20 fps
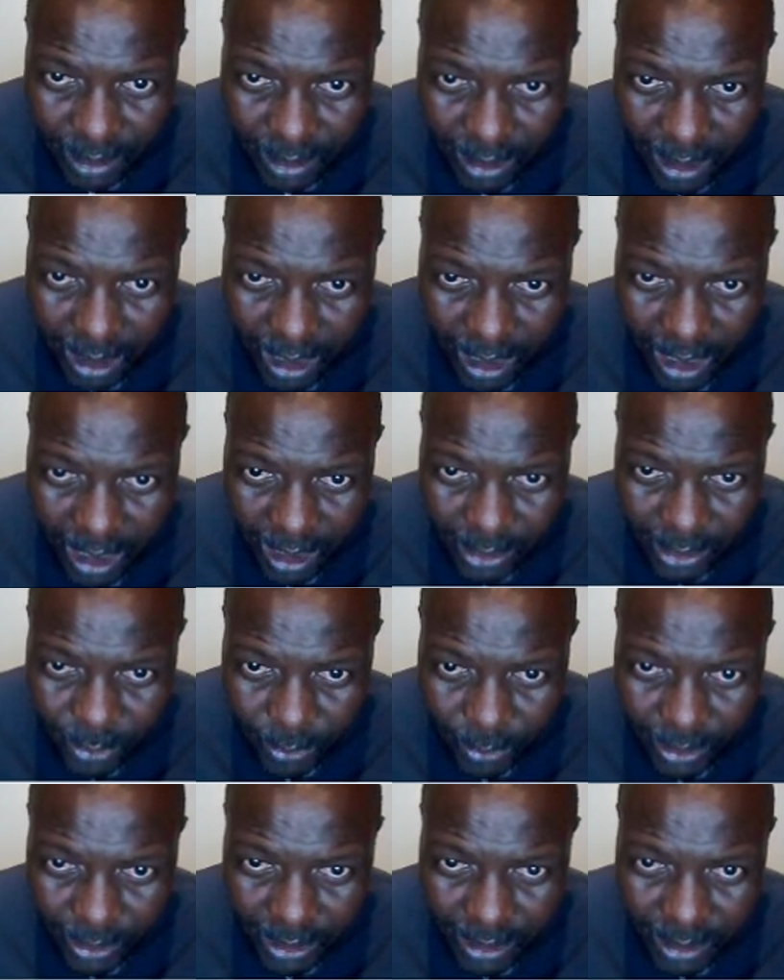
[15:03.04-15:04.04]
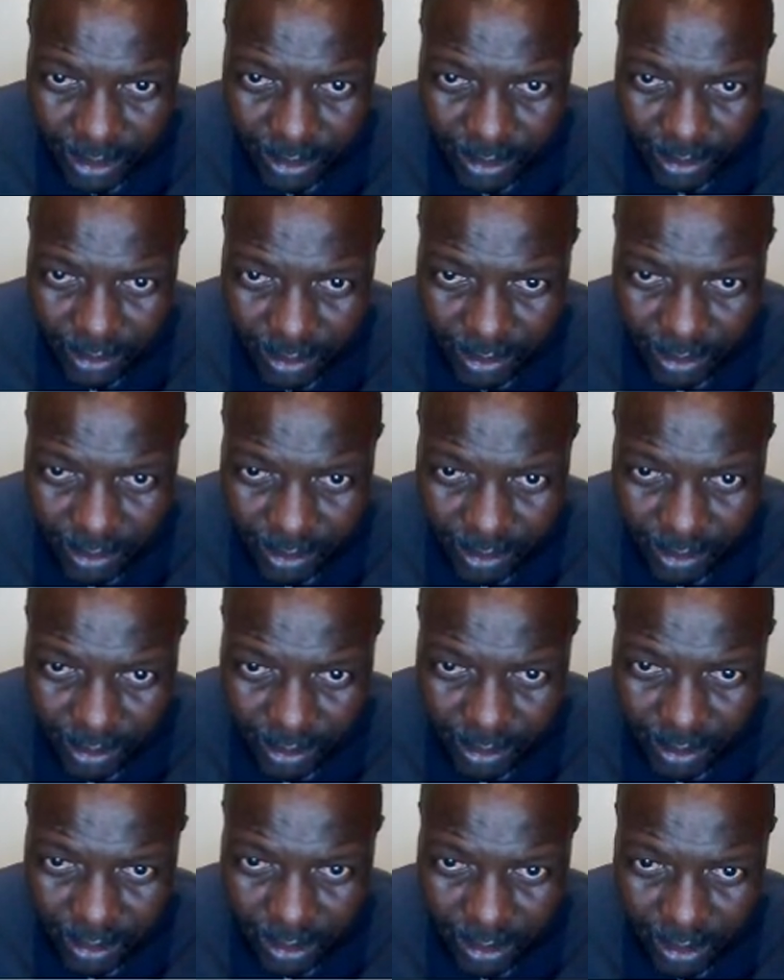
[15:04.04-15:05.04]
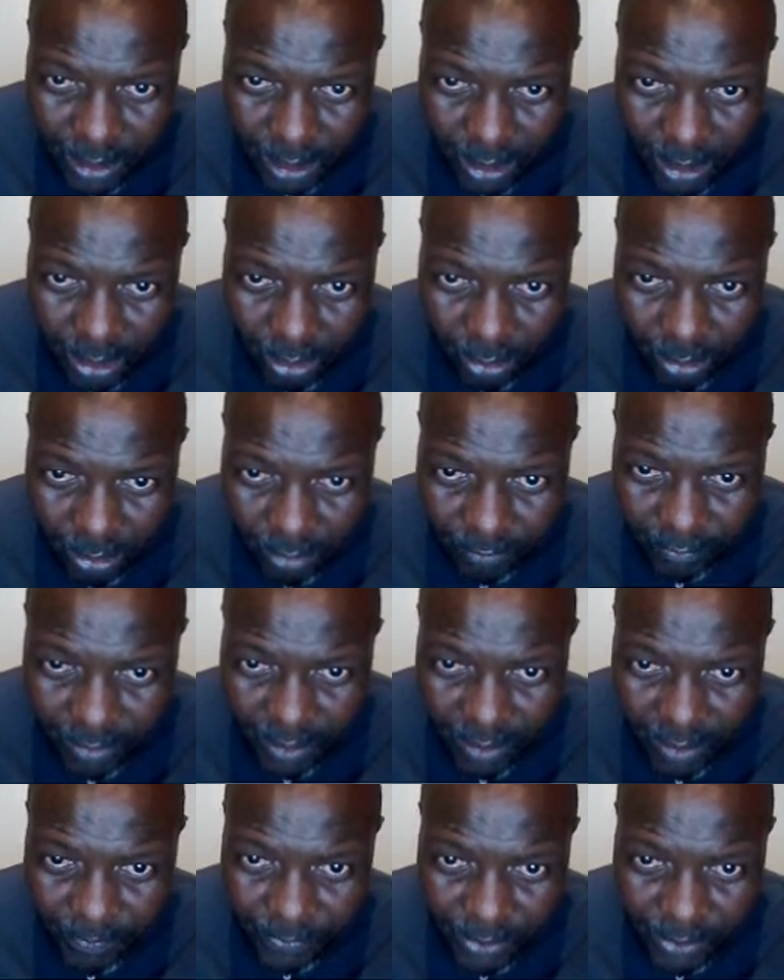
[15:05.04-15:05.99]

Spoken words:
6R squared over